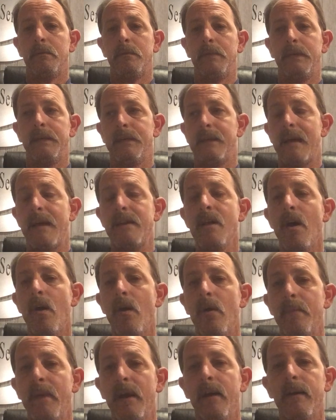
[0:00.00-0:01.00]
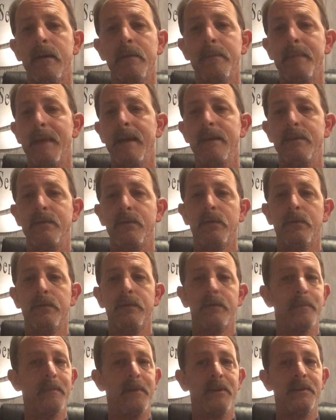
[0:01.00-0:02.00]
Because I know American-made
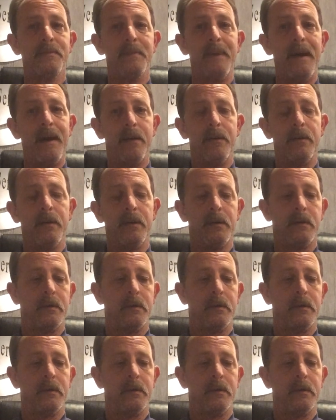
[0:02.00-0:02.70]
tools are much better.